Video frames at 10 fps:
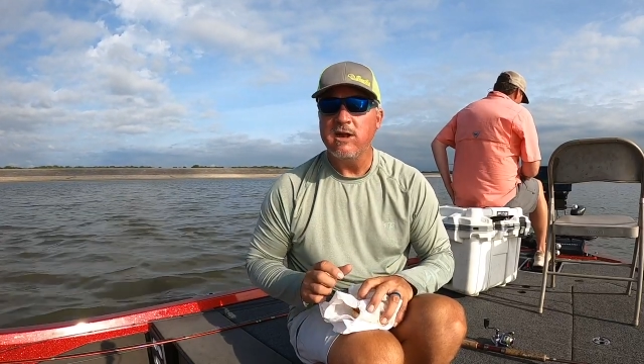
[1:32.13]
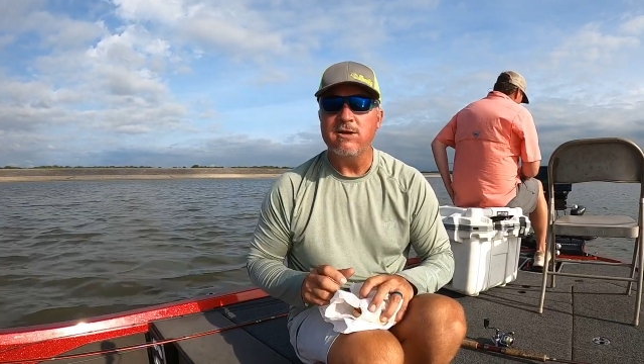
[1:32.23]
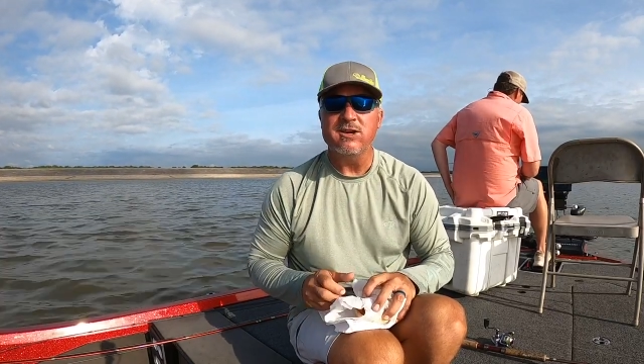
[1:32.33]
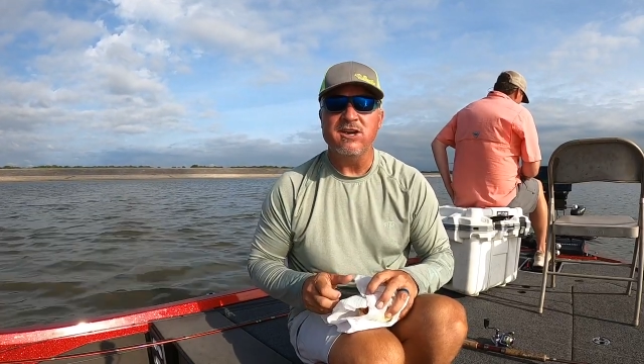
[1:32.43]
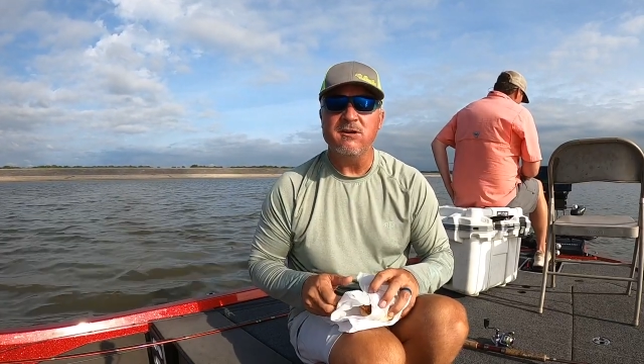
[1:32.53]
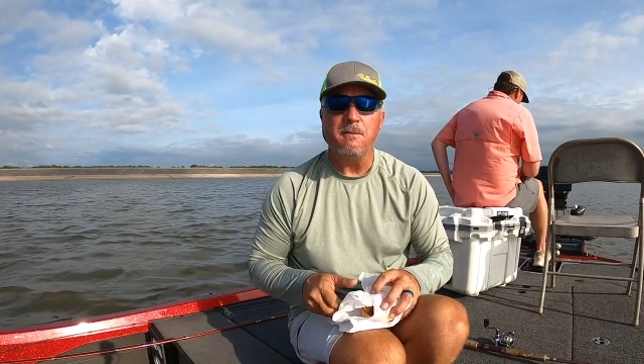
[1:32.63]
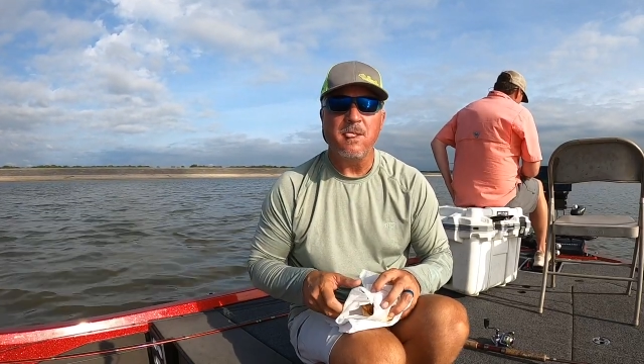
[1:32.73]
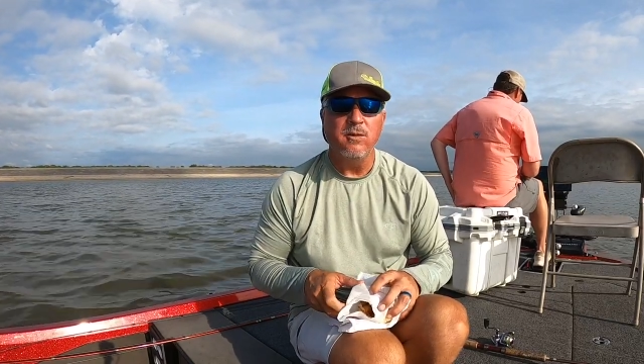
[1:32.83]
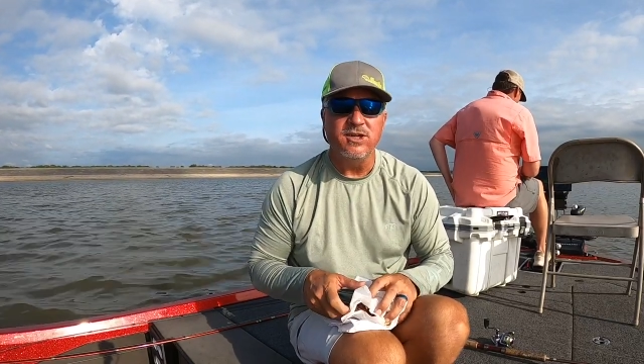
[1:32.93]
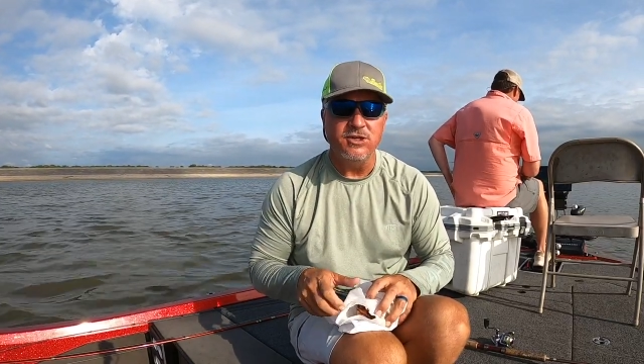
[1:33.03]
That right there
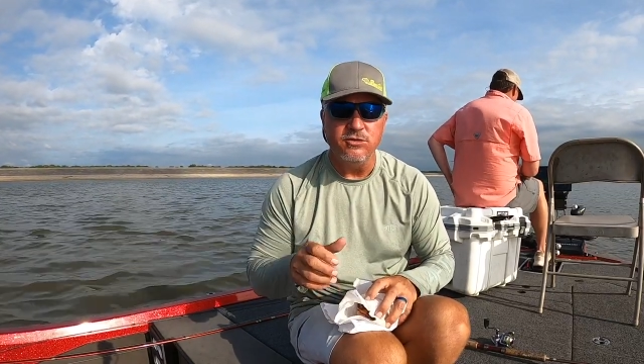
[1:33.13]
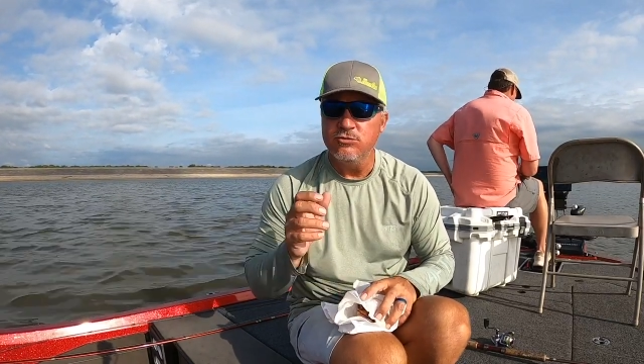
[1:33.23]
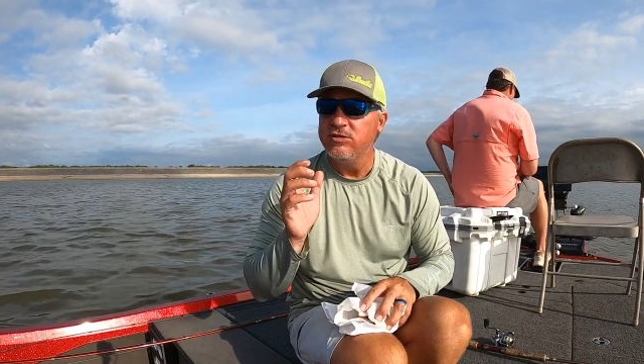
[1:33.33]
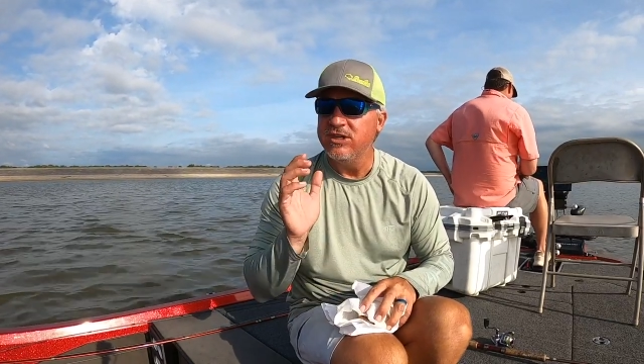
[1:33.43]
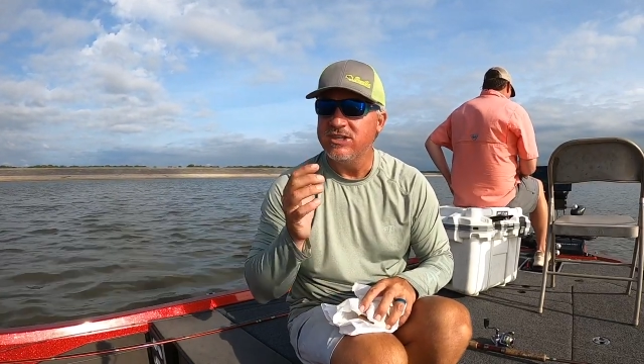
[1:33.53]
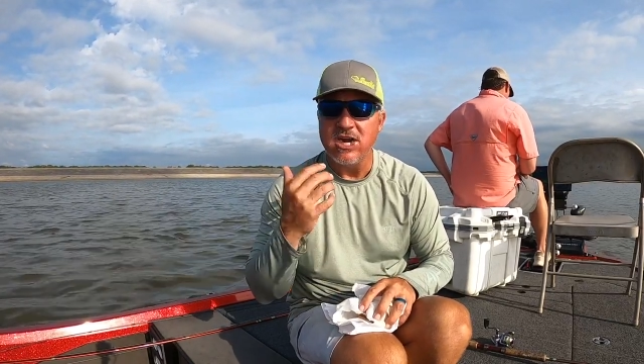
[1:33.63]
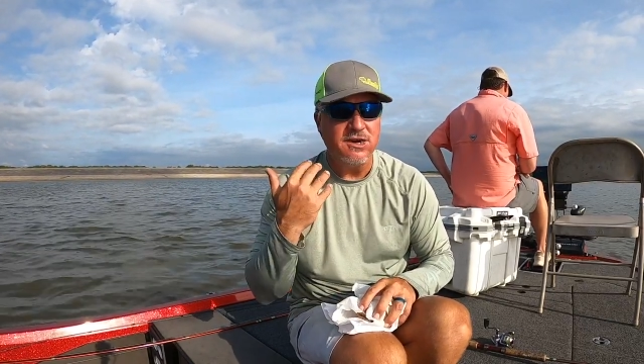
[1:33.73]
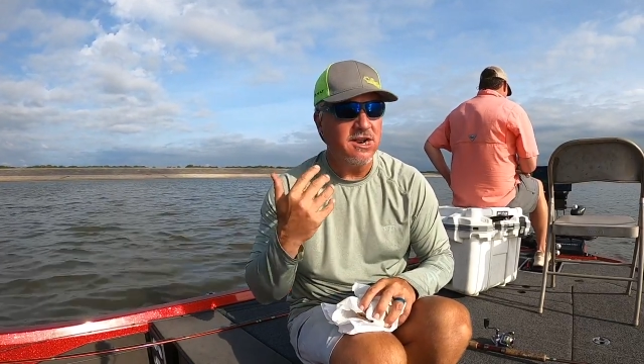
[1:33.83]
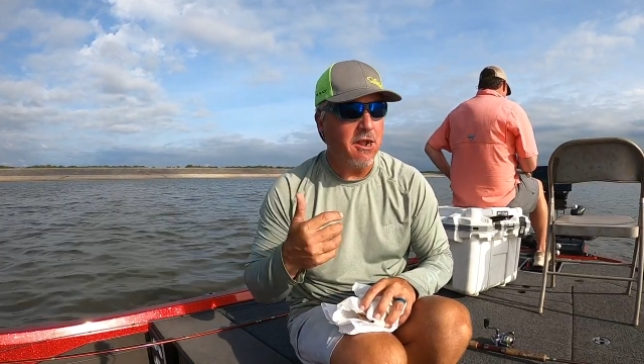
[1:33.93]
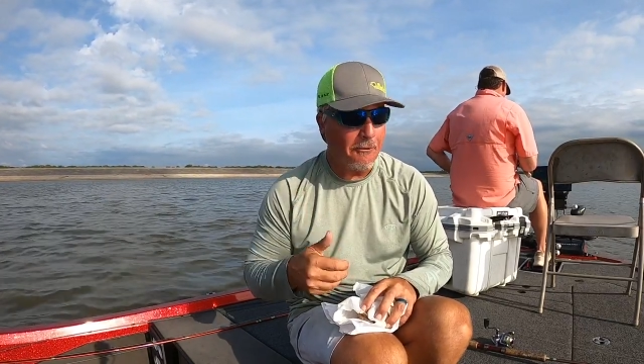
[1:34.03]
will take you through the
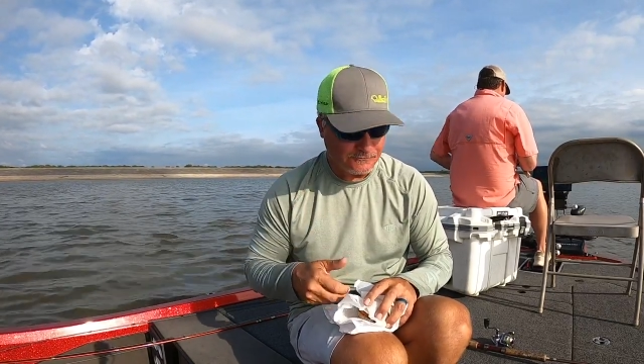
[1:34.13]
entire day.